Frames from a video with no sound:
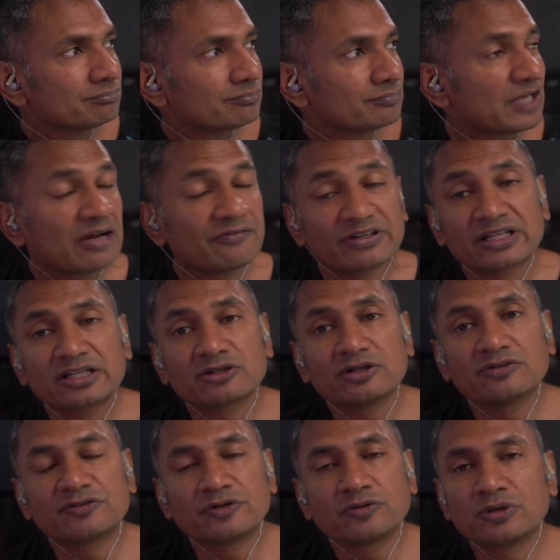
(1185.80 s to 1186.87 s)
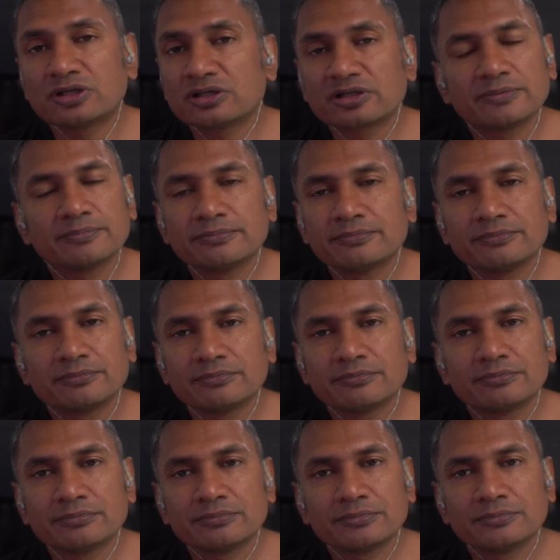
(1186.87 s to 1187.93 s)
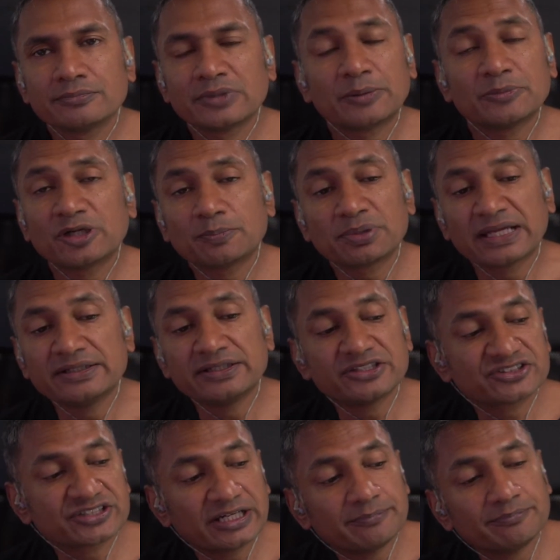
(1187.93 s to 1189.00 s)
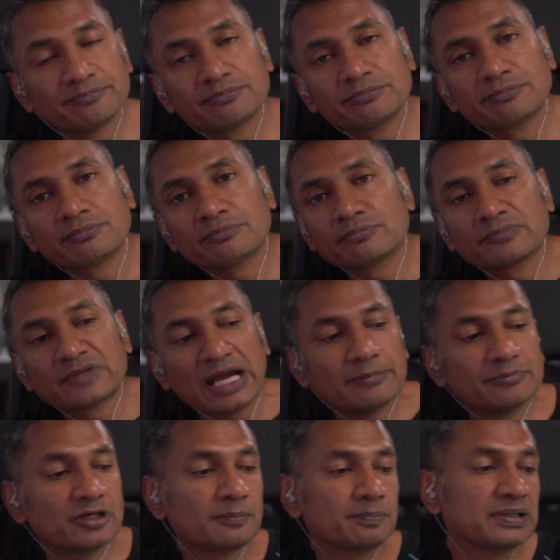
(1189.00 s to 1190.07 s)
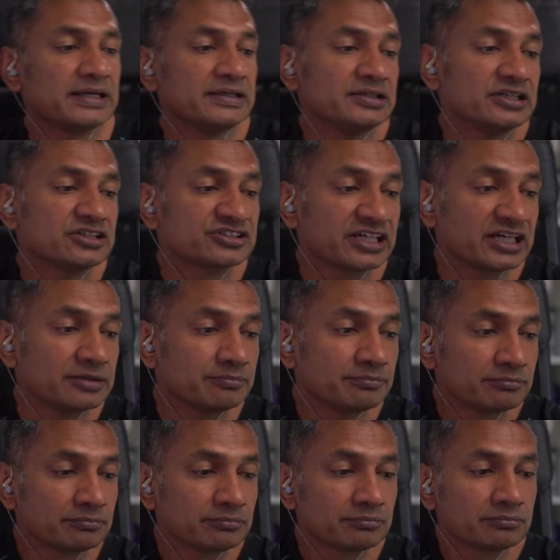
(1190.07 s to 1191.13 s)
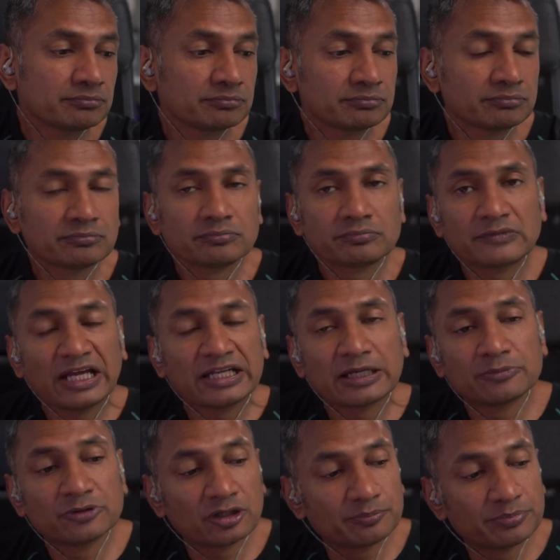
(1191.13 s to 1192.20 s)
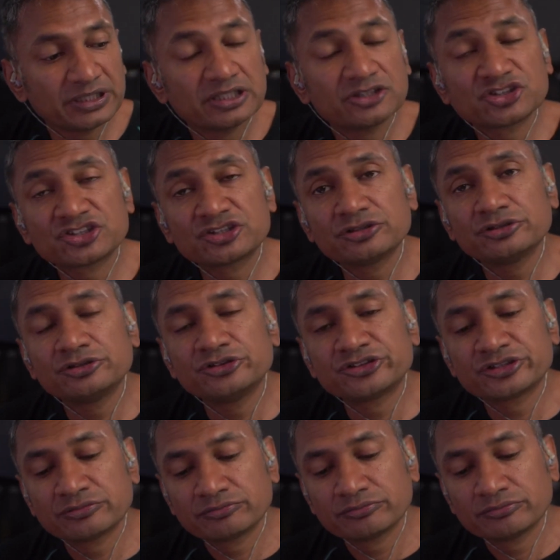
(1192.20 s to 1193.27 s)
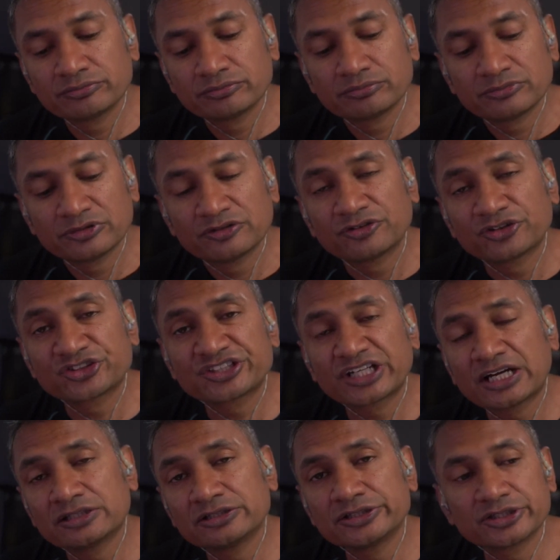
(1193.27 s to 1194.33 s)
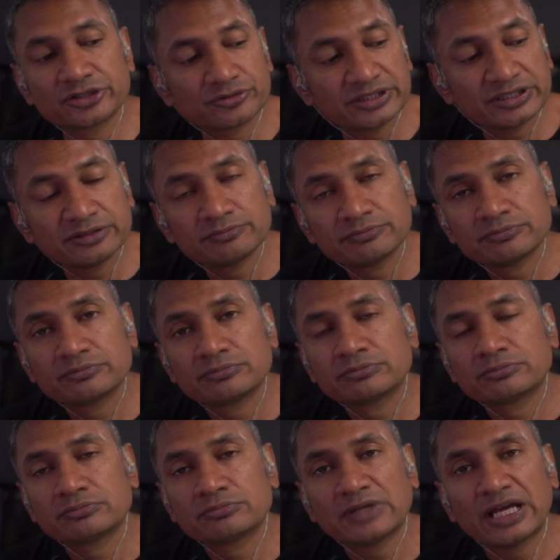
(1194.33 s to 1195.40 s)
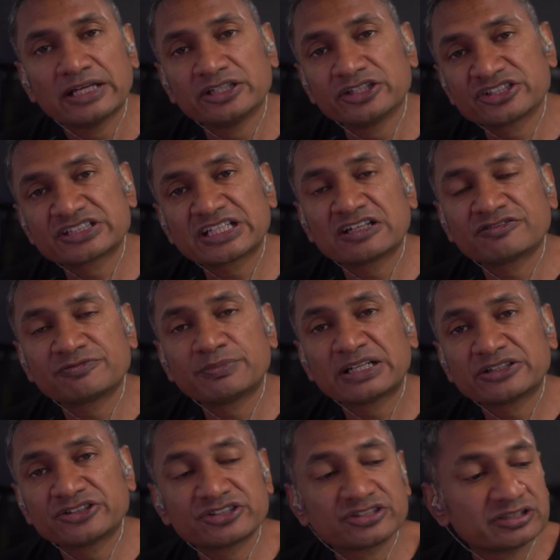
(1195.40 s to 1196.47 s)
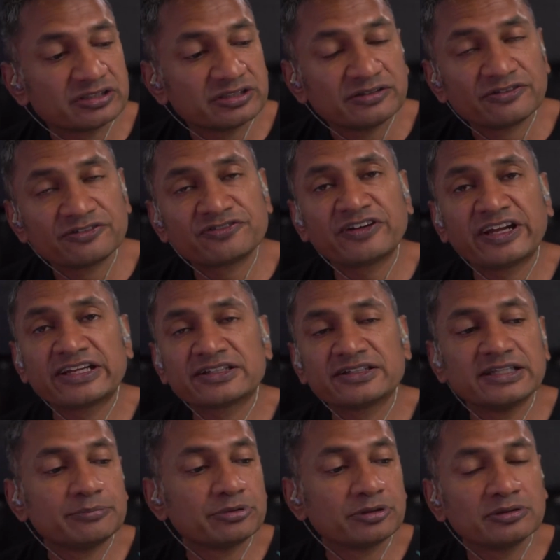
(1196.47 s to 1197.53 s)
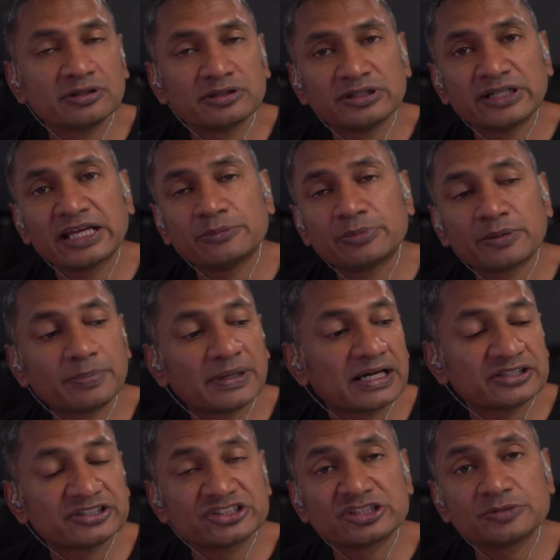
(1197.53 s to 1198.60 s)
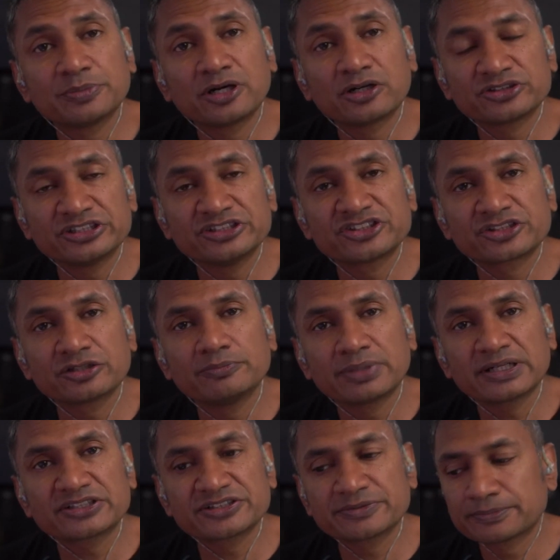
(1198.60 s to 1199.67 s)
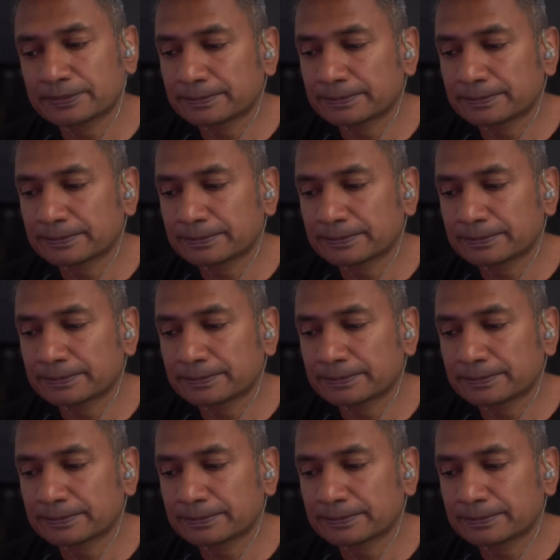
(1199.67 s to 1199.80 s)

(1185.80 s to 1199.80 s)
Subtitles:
I think I'll go for a walk. I'm not playing this game. I'm not playing this game. And I'm not being a stooge for Charlotte Green and the South Manchester fake Liberal Labour Party supporting scumbags.